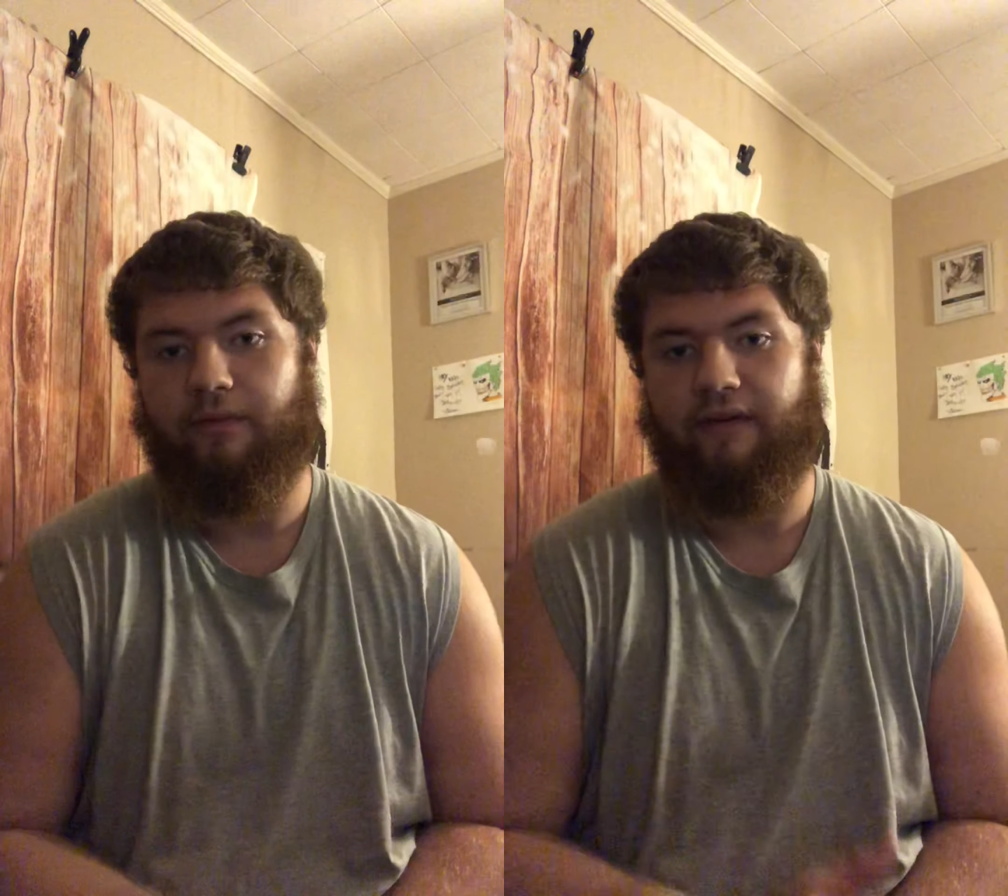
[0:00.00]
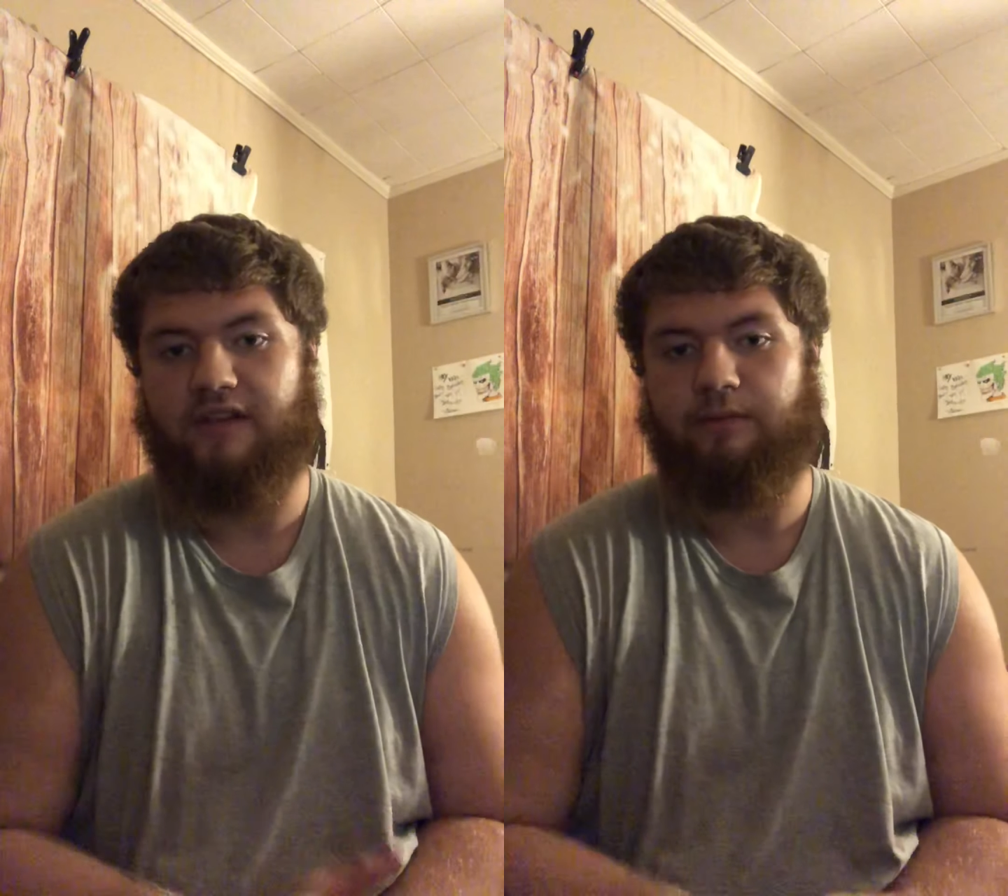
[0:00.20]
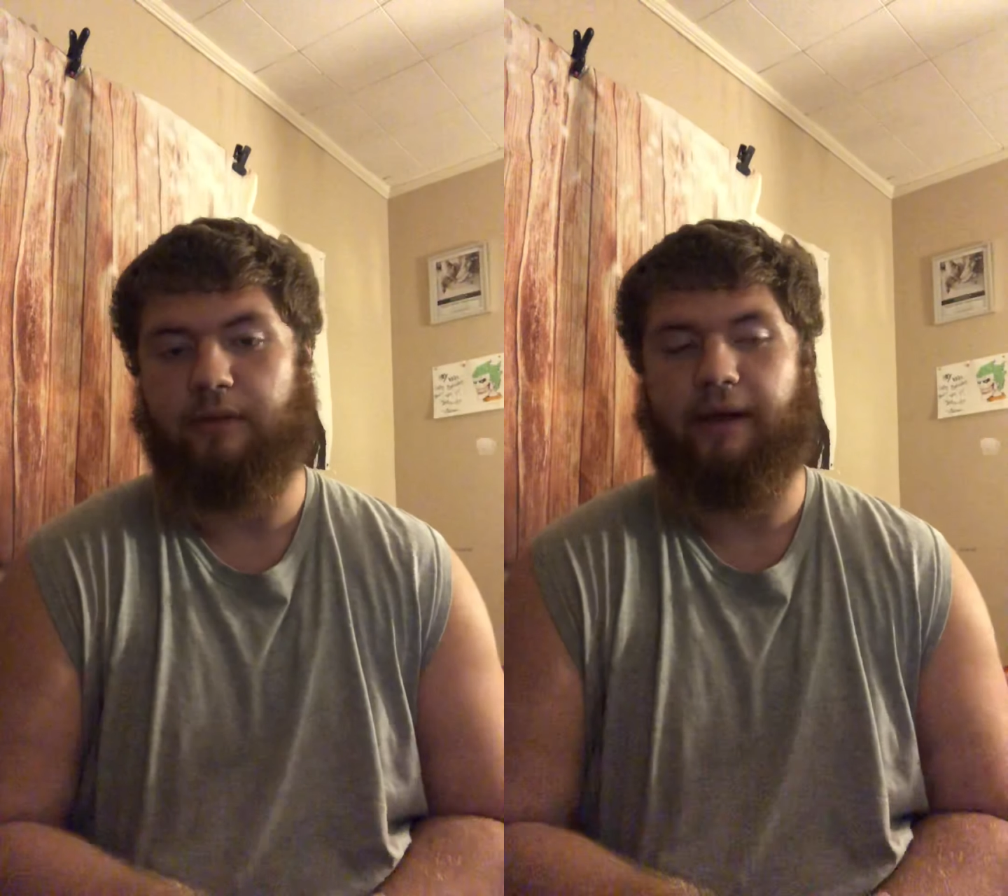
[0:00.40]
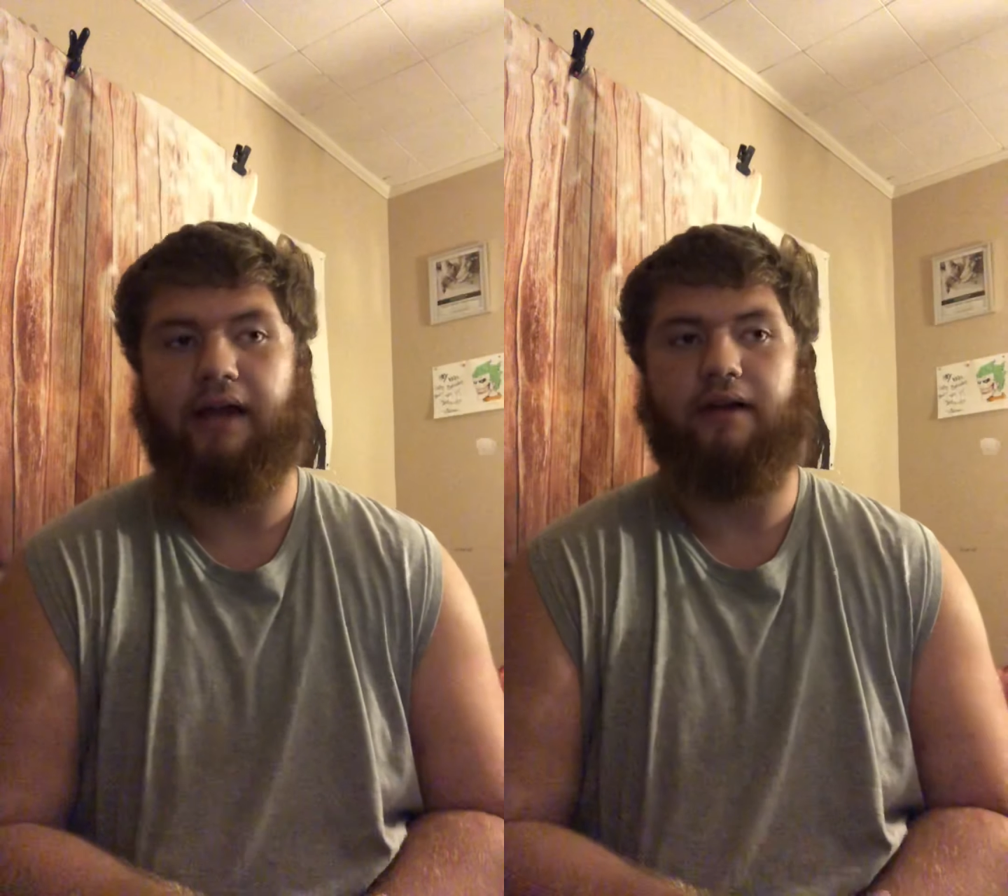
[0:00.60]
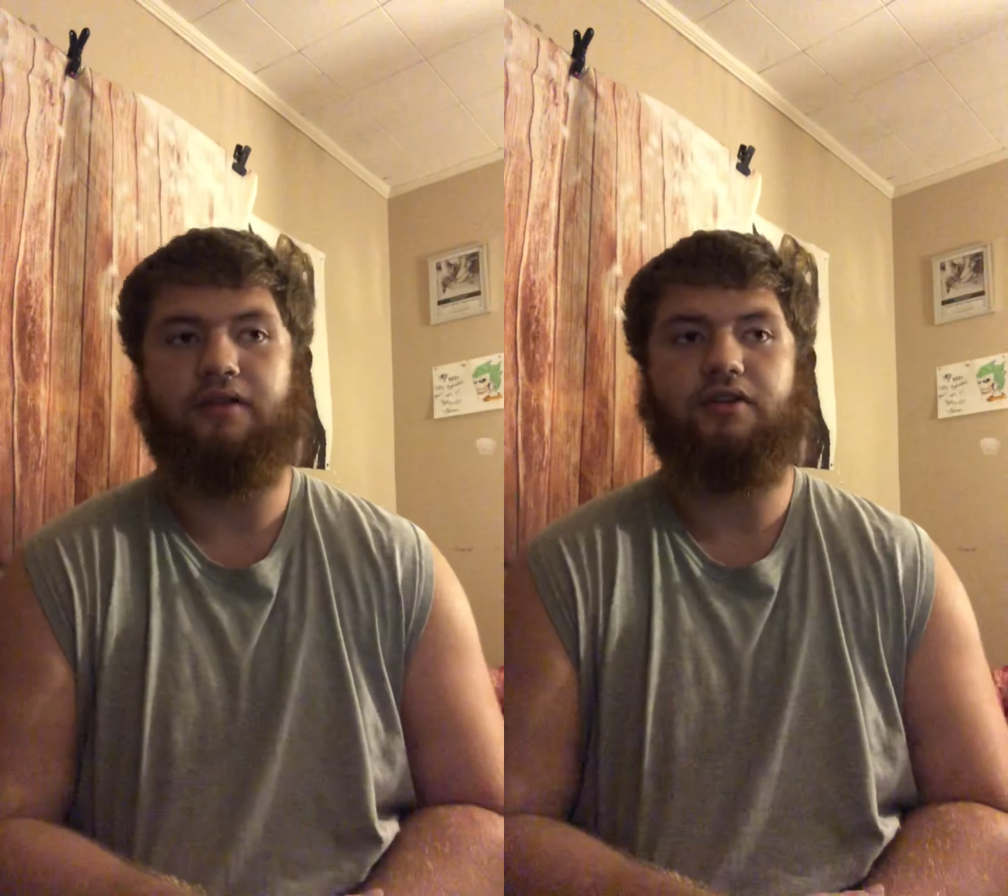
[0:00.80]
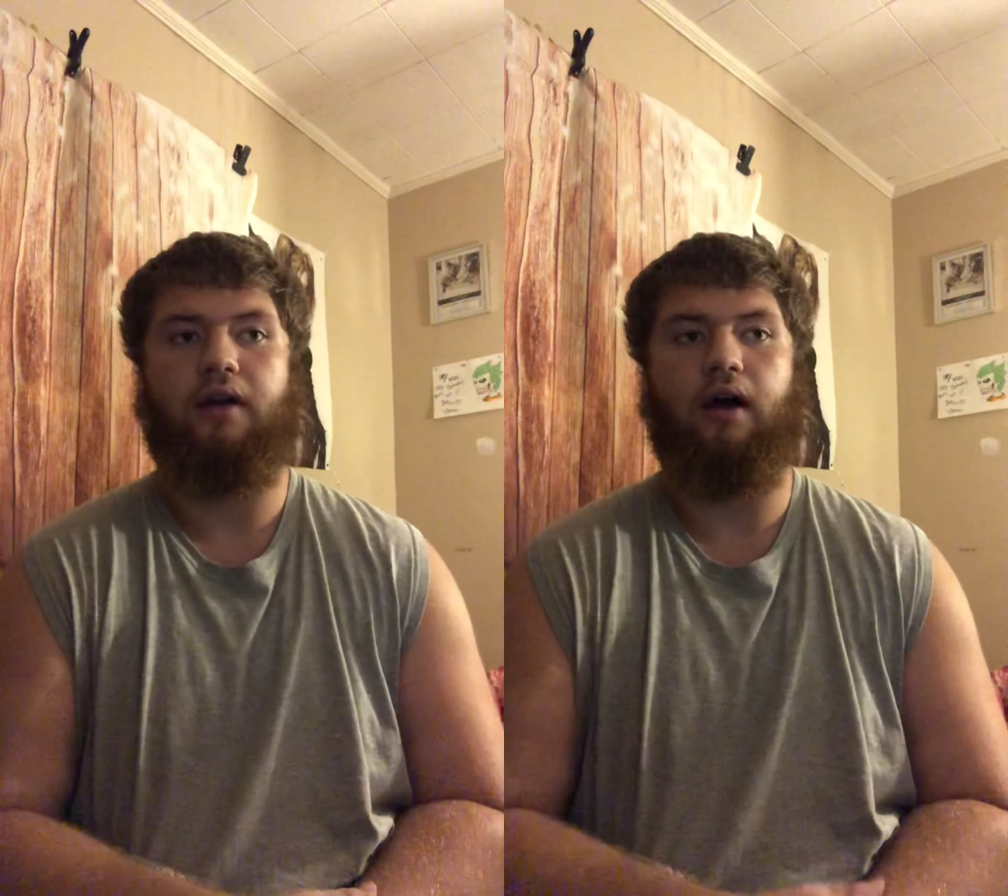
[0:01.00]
Facebook page.